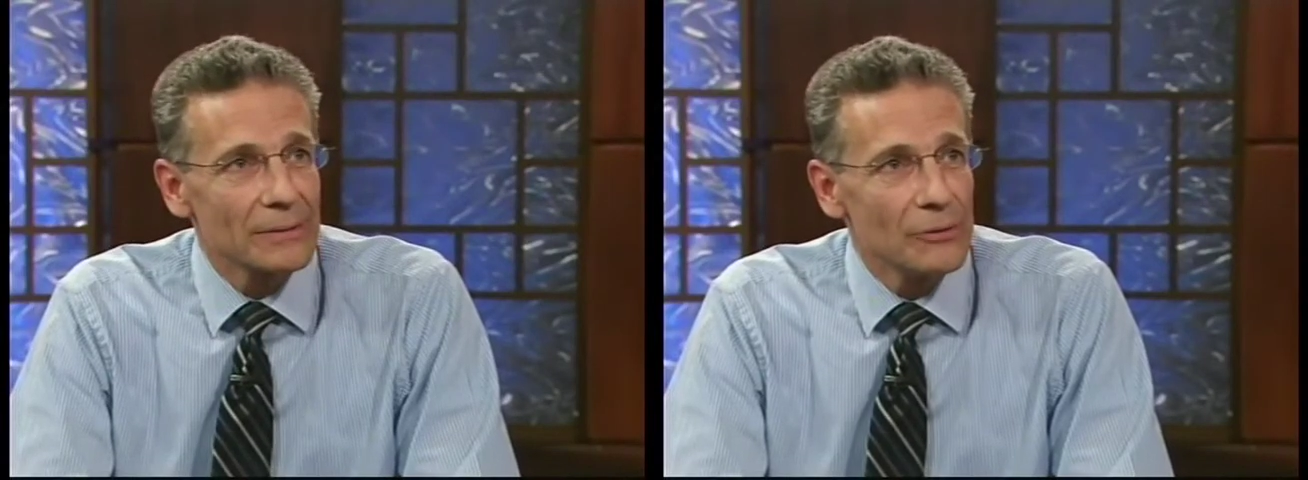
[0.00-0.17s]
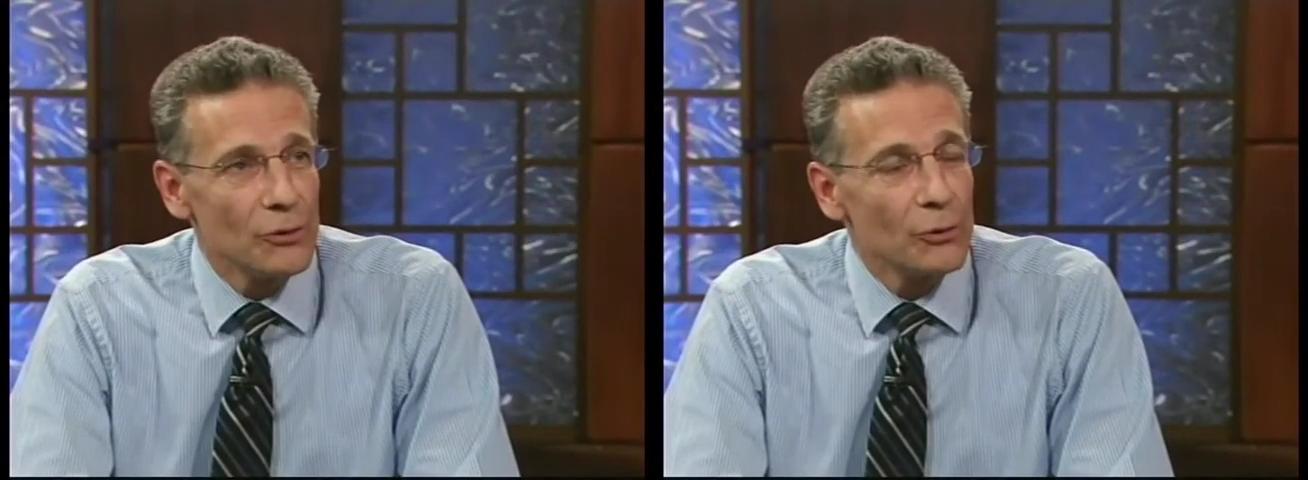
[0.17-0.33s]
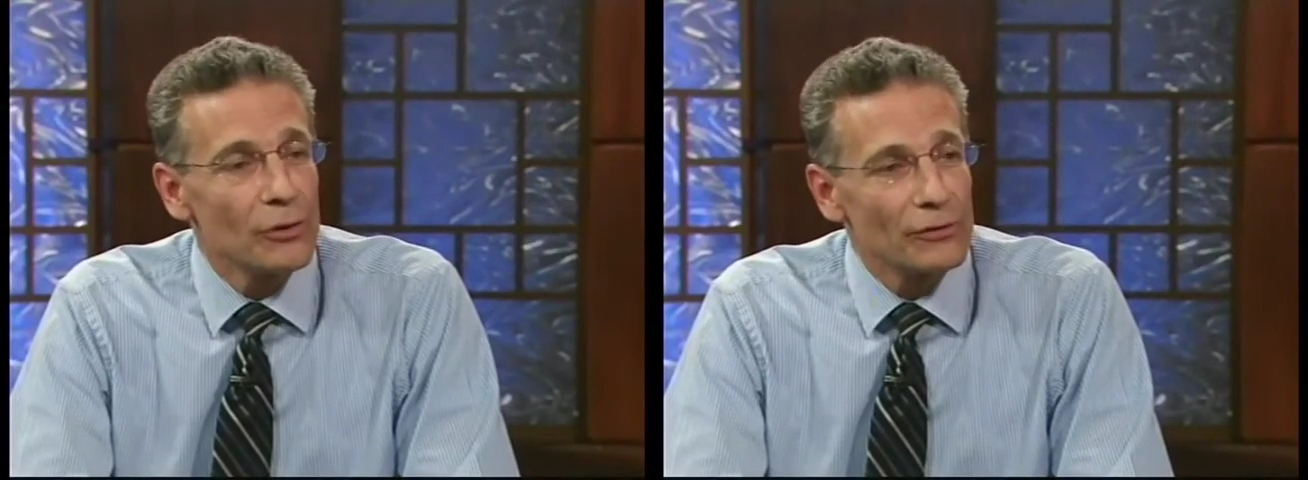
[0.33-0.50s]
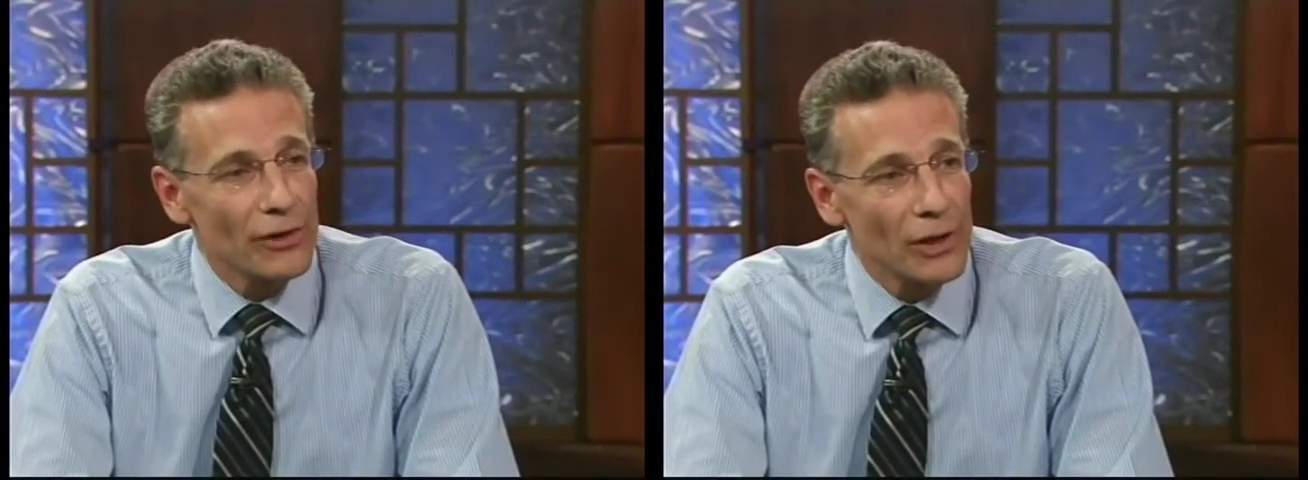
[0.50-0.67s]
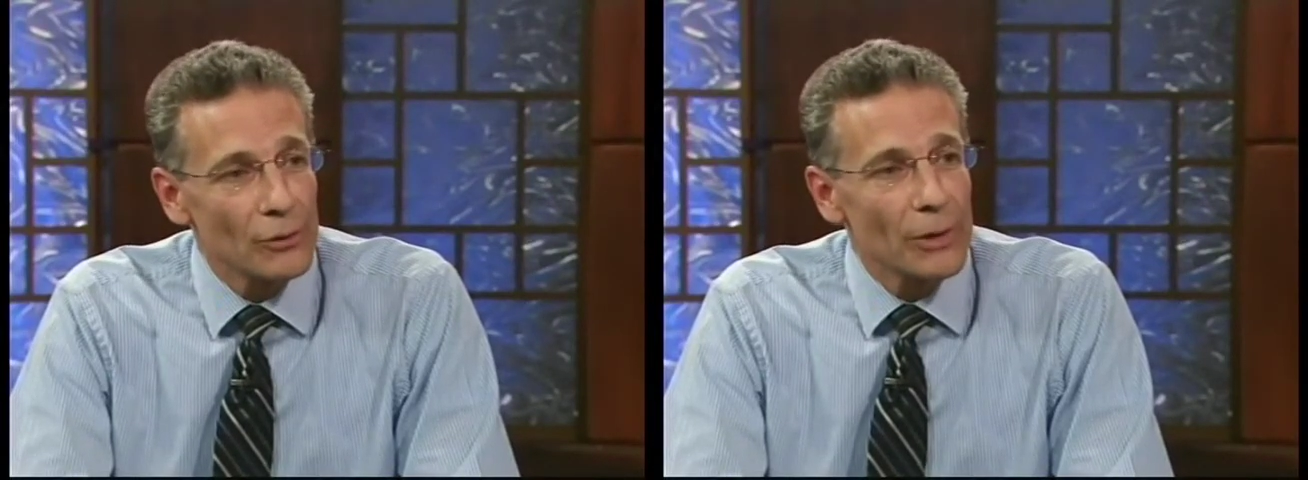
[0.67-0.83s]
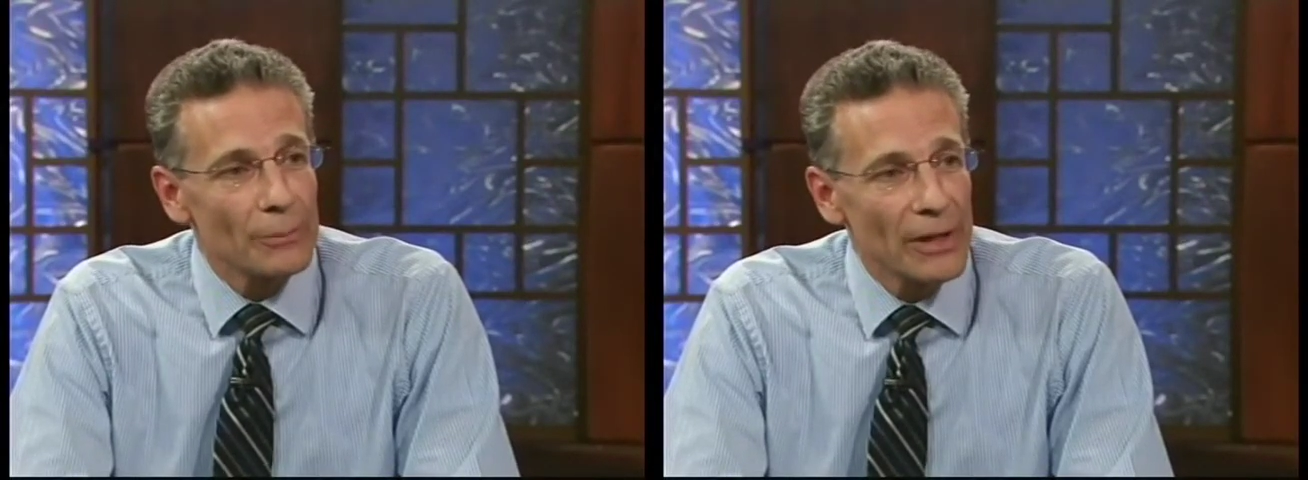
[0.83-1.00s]
do the
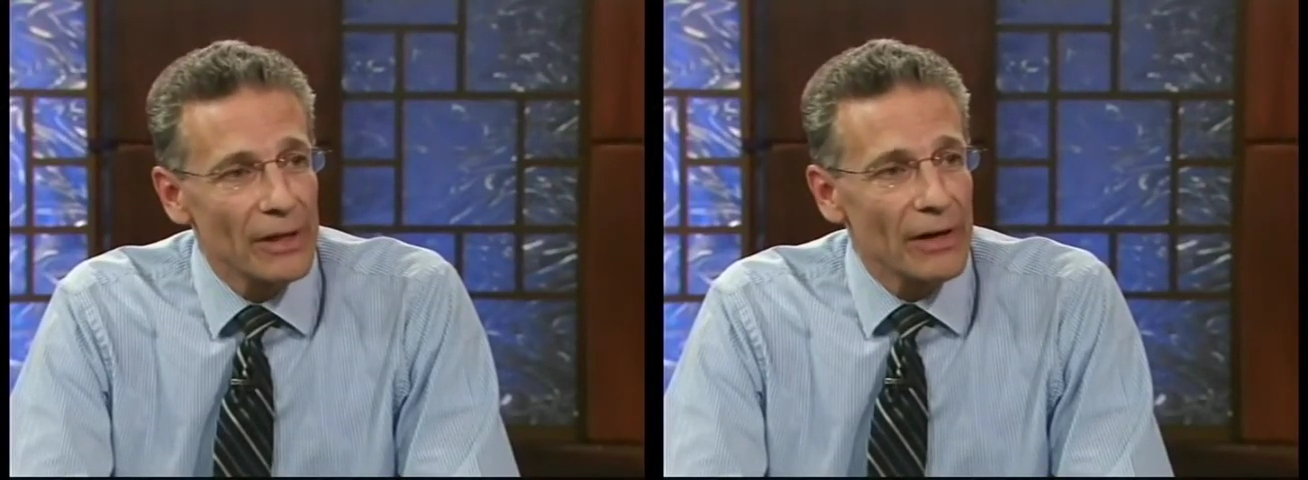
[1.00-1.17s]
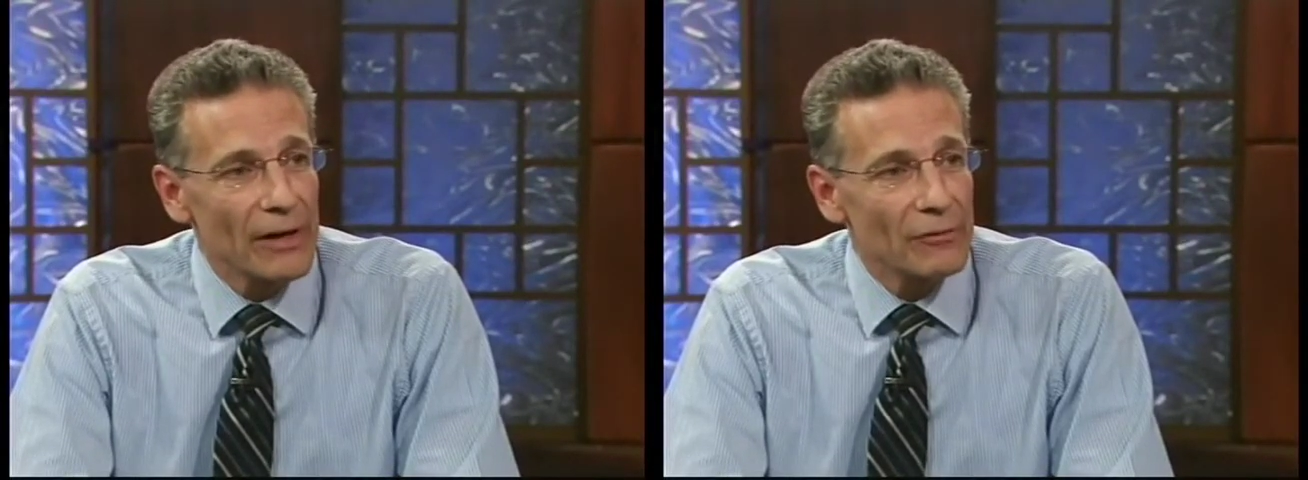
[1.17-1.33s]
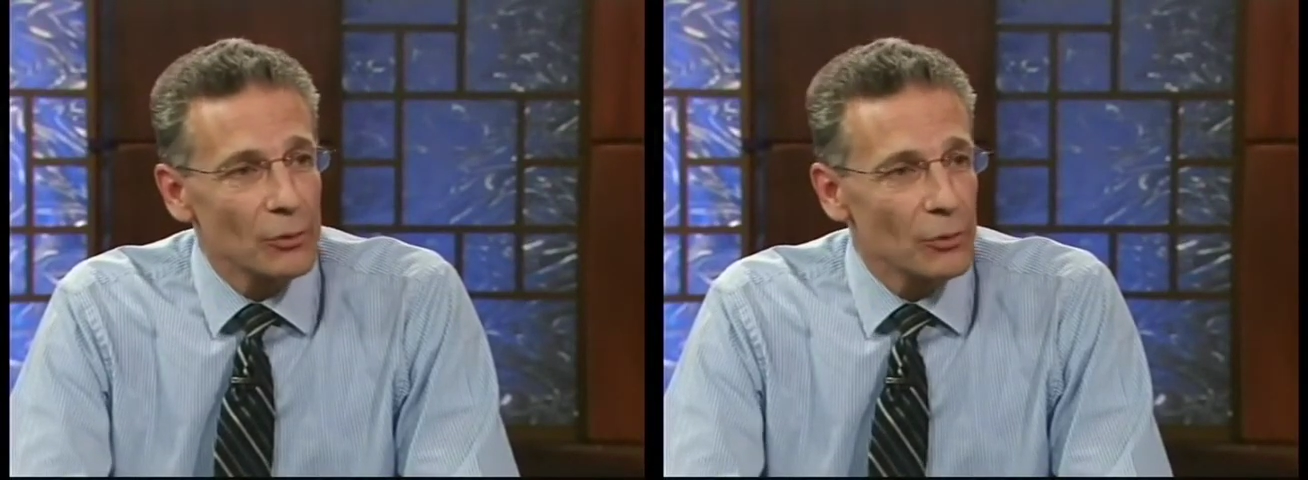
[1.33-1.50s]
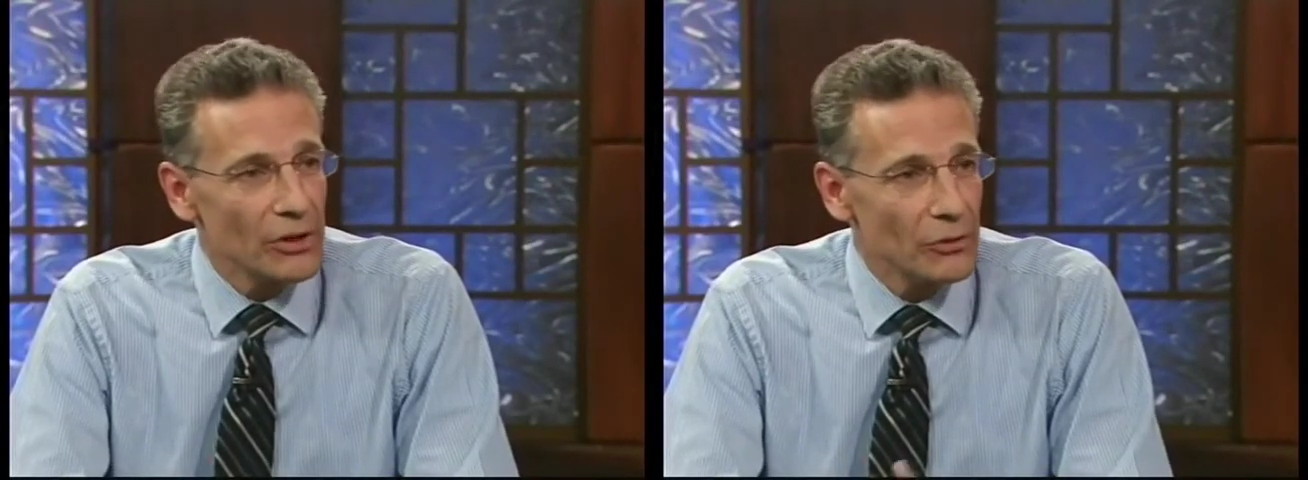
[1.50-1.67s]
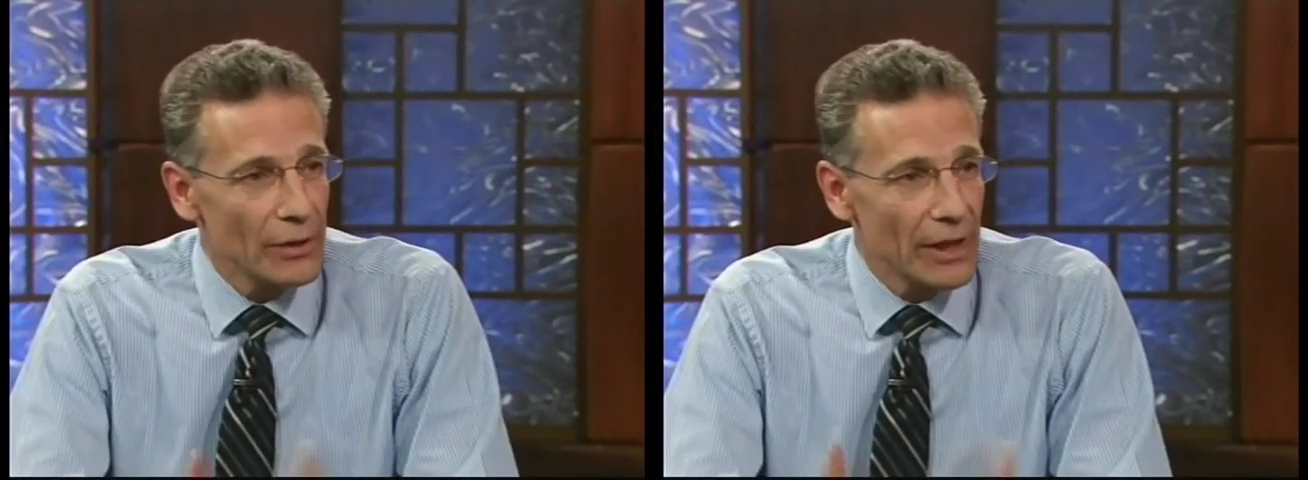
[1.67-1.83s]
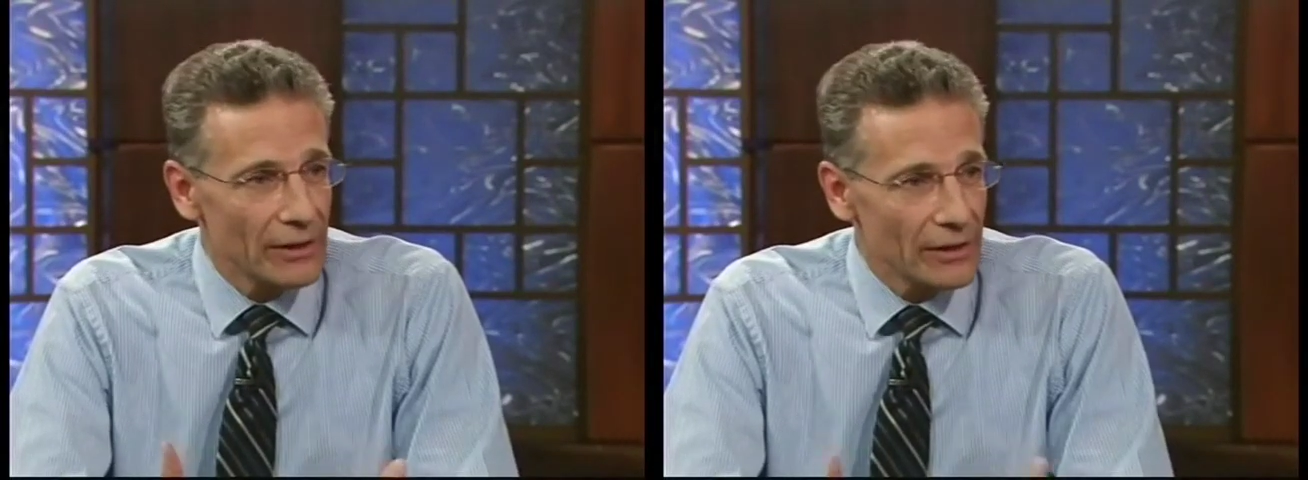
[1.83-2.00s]
follow-up care after we do
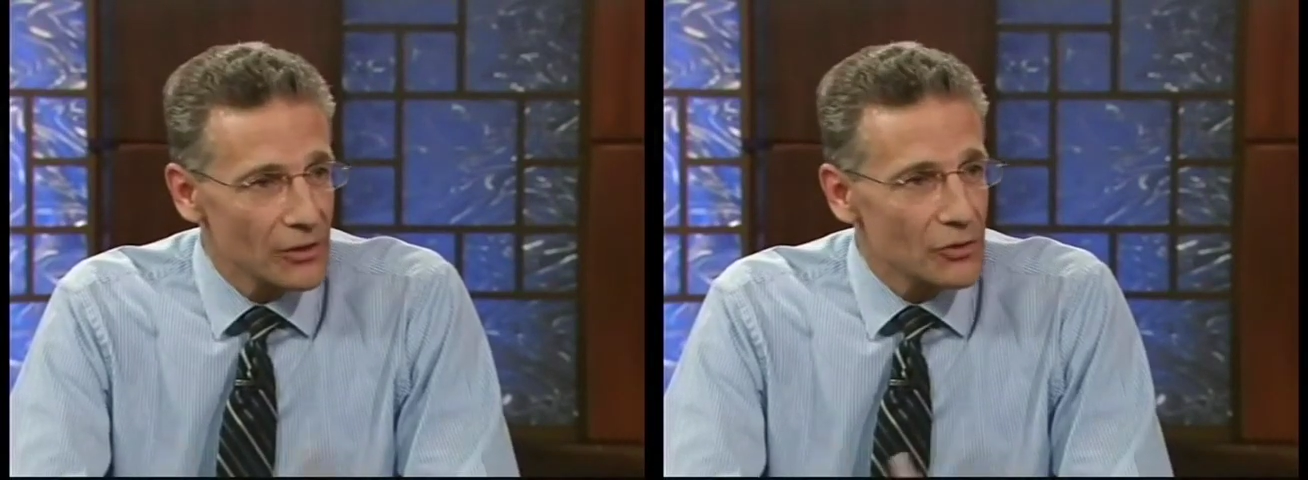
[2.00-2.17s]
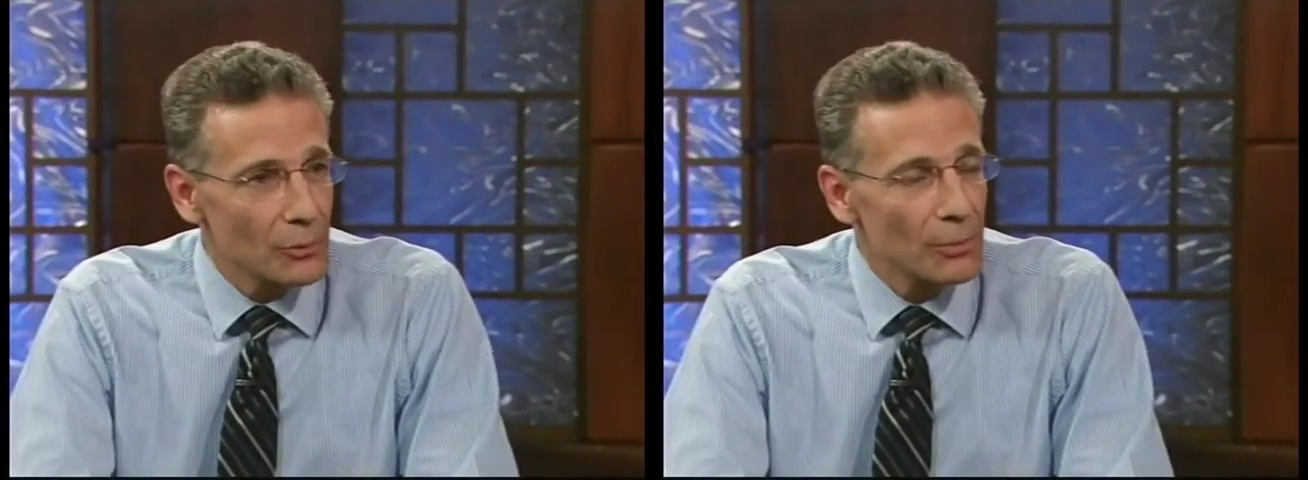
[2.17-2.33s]
that initial